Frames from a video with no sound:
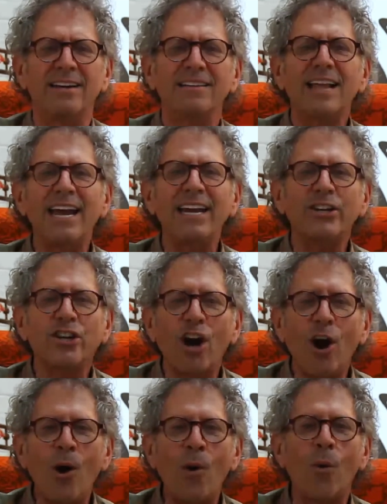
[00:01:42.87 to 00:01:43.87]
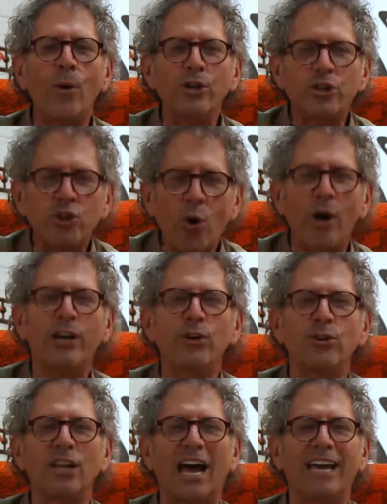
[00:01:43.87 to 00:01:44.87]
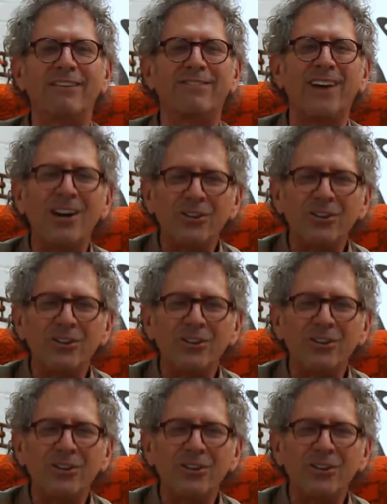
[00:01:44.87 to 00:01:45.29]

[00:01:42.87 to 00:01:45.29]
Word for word: Let it go. Enjoy your life.